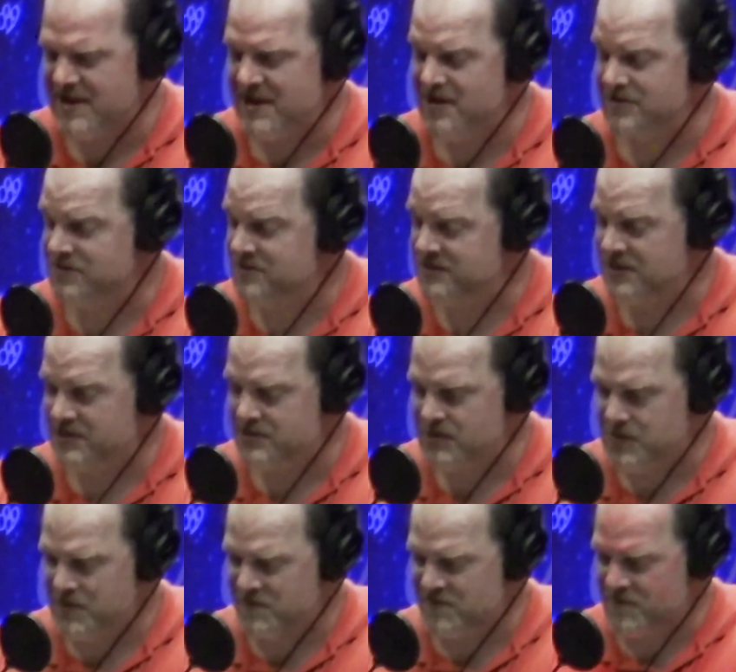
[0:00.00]
And also stay
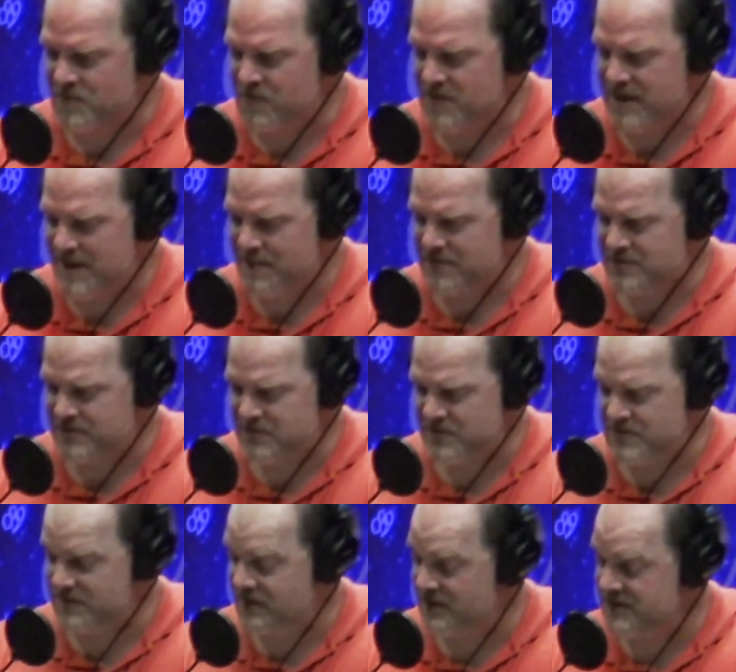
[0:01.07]
tuned for more
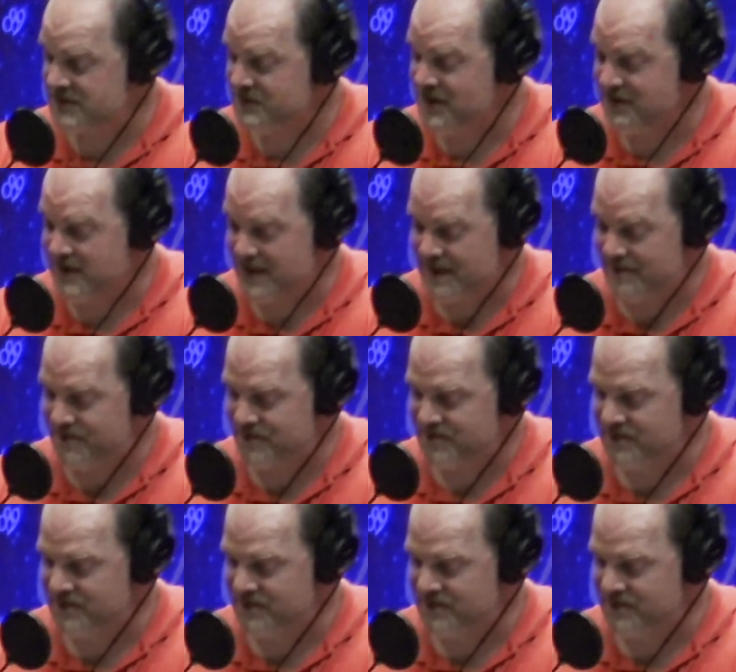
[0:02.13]
episodes of Artist Spotlight.